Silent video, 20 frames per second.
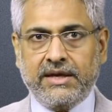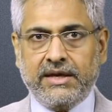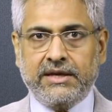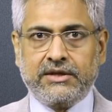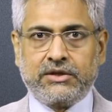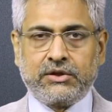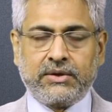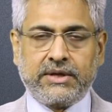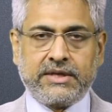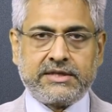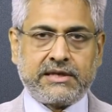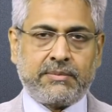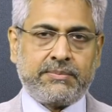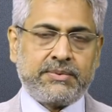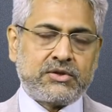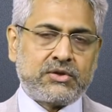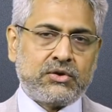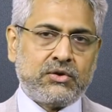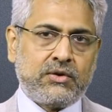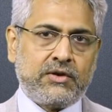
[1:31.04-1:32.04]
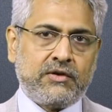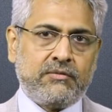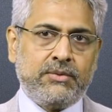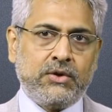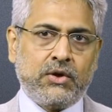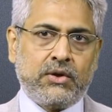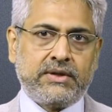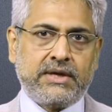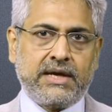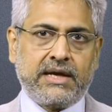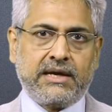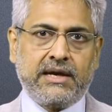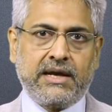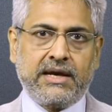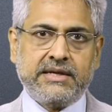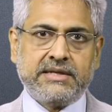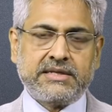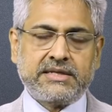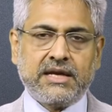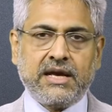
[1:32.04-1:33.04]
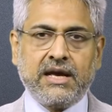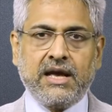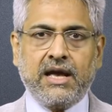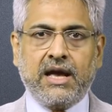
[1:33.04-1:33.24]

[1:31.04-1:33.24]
In today's episode of Beyond the Headlines,